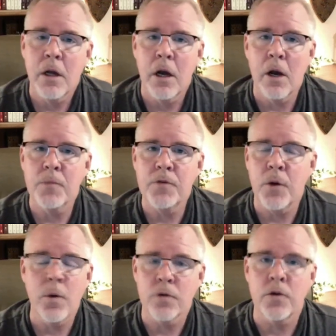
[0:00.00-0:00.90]

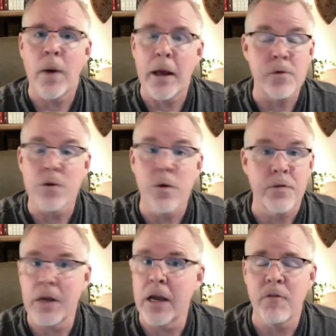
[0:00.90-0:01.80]
So I don't know
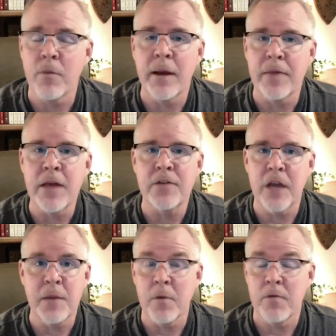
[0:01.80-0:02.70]
if he ever made that
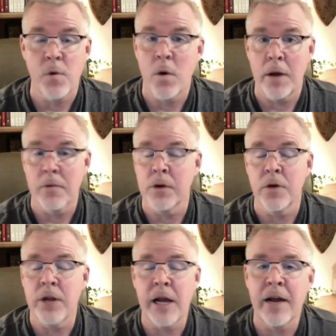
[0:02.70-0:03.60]
statement before. I don't
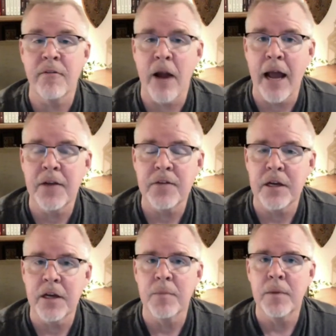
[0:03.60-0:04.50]
know that I ever asked
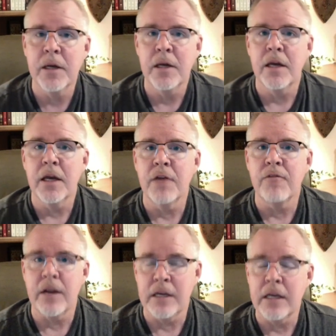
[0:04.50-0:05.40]
him.
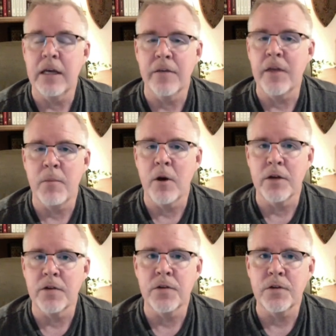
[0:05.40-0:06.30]
If I did, that brain
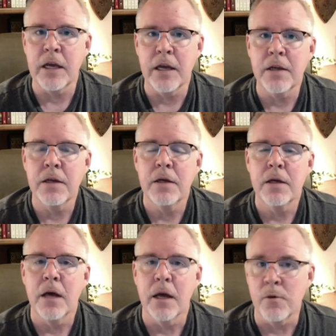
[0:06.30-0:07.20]
cell's dead.
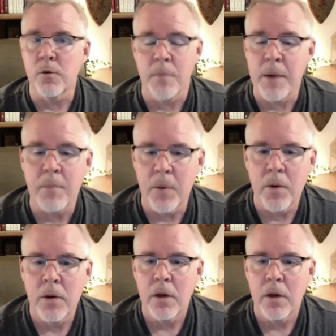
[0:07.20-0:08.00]
I don't remember.